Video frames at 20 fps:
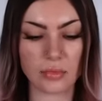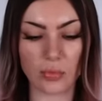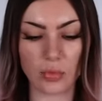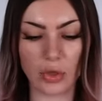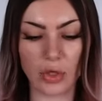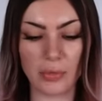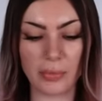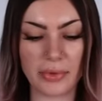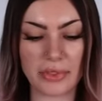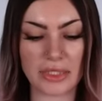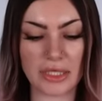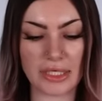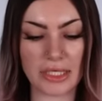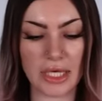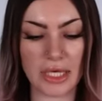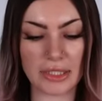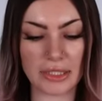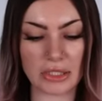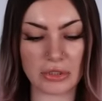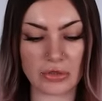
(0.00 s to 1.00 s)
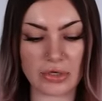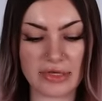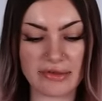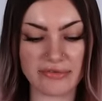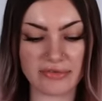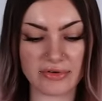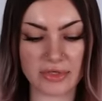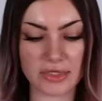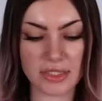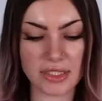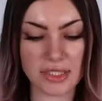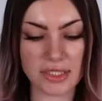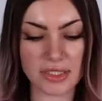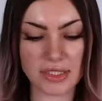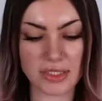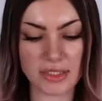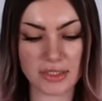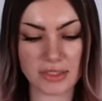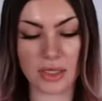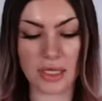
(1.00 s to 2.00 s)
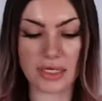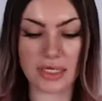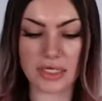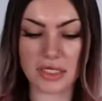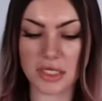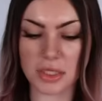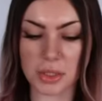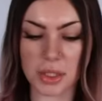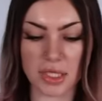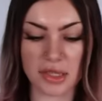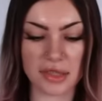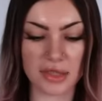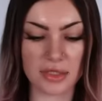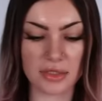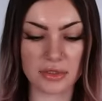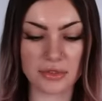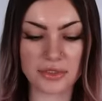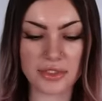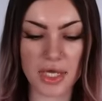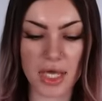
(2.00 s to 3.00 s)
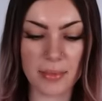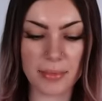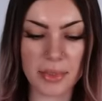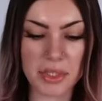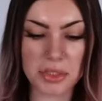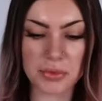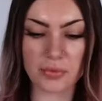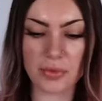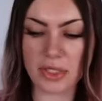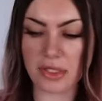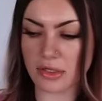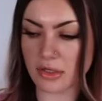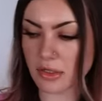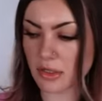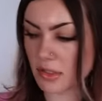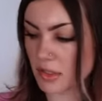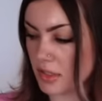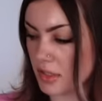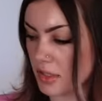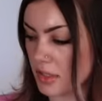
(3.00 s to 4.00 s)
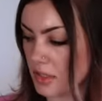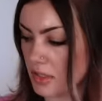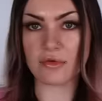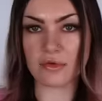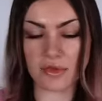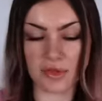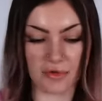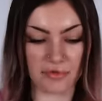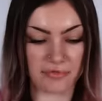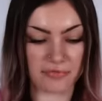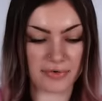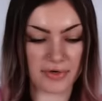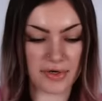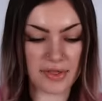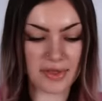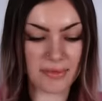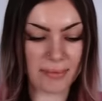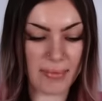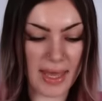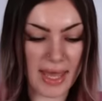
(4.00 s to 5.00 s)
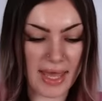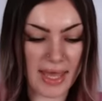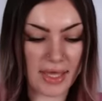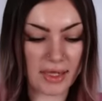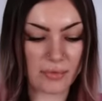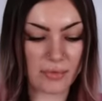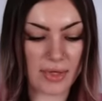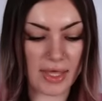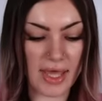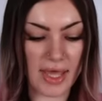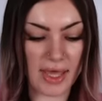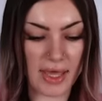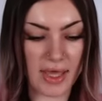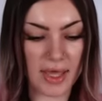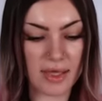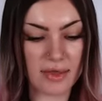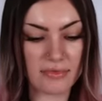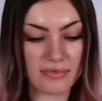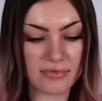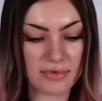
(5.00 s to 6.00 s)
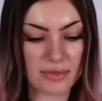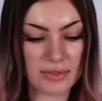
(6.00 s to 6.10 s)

We'll open the cutlery first and it's just little top and tweezers. So first bag we have